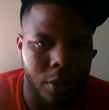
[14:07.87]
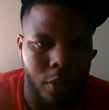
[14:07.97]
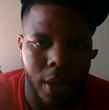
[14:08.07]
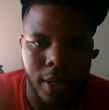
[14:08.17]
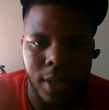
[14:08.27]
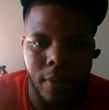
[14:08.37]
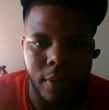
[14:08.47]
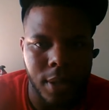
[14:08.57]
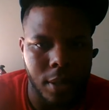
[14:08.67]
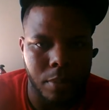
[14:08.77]
Ben threw like
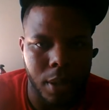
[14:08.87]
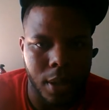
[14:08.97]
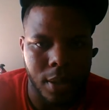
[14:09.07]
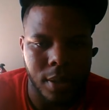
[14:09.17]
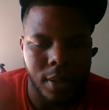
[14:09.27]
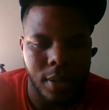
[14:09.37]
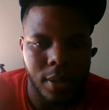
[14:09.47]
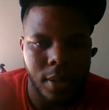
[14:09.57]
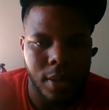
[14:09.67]
17 picks.